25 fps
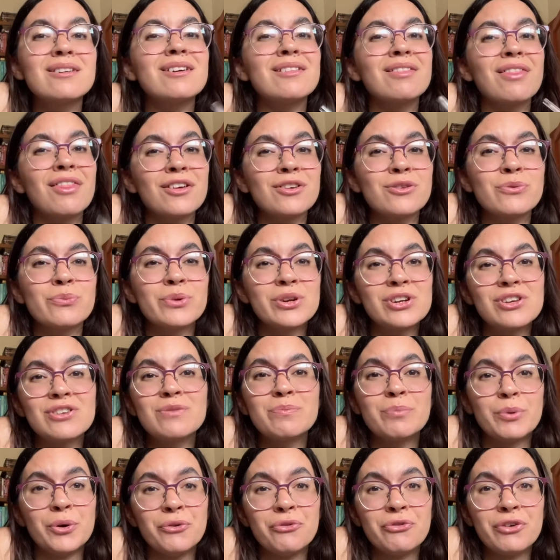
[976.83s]
this one is
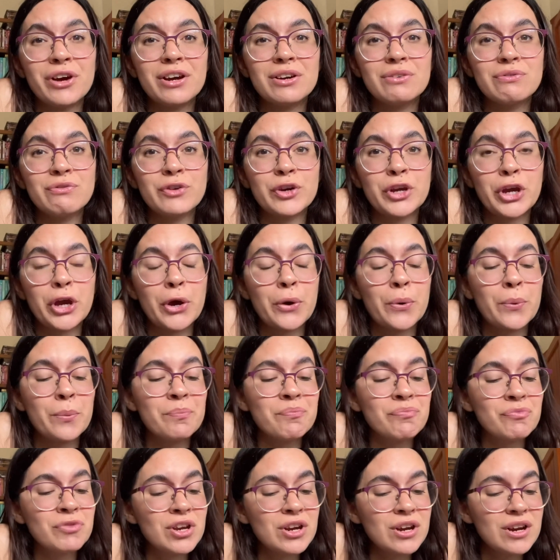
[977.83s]
perfect for you.
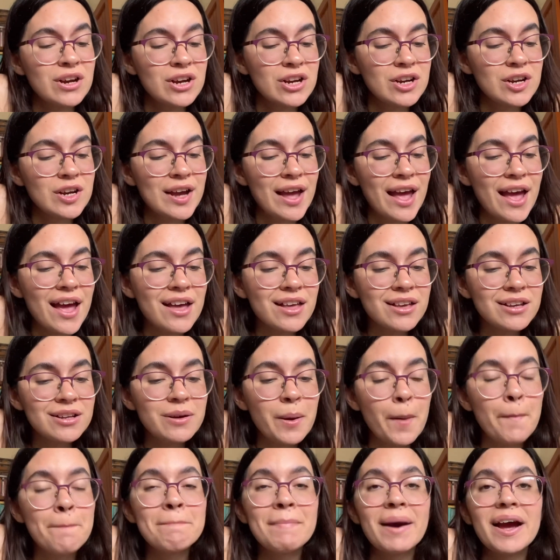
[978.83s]

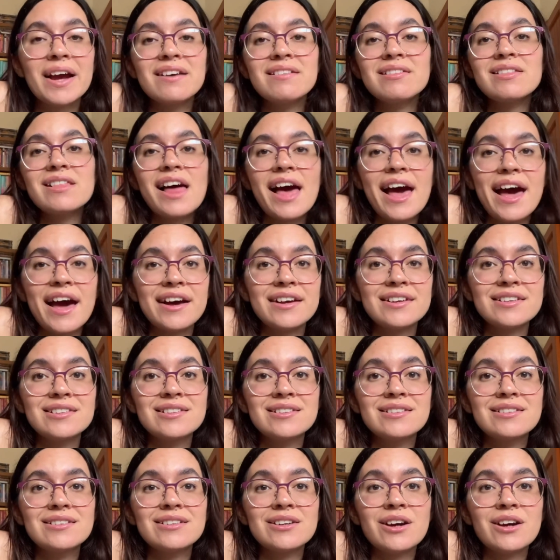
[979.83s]
And my last